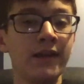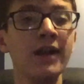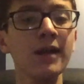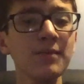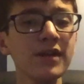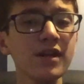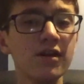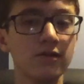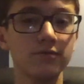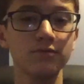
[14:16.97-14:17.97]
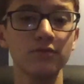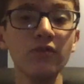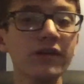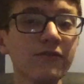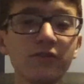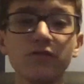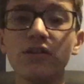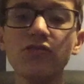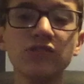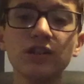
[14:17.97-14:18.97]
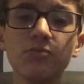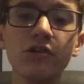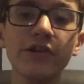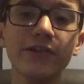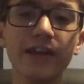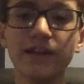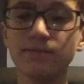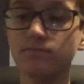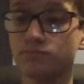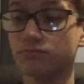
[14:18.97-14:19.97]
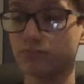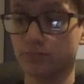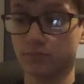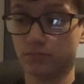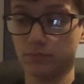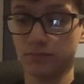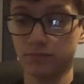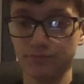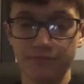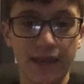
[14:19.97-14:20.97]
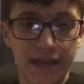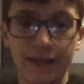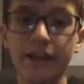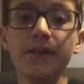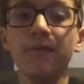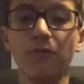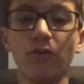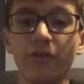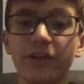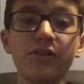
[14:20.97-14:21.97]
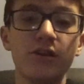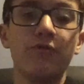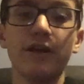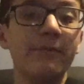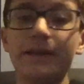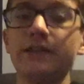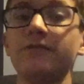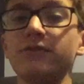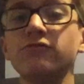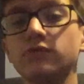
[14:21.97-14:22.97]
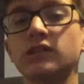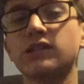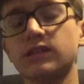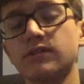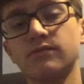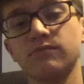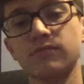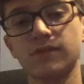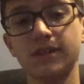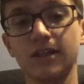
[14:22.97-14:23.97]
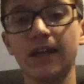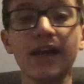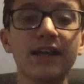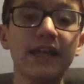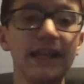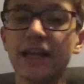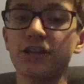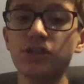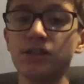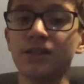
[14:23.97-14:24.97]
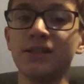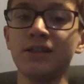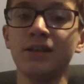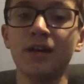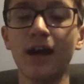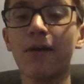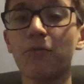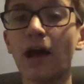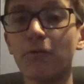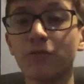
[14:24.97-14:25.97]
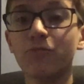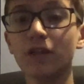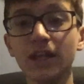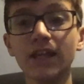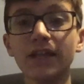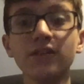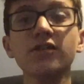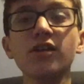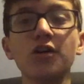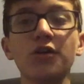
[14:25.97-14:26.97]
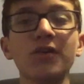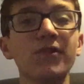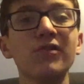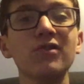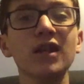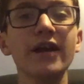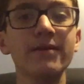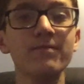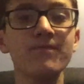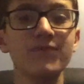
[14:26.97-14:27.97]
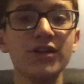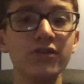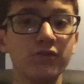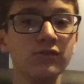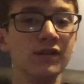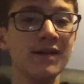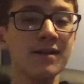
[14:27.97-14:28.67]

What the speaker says: let me know. Or if you know someone that made it, well, you know what I mean. If you just could get a connection, I would really like to know if Hill Climb 2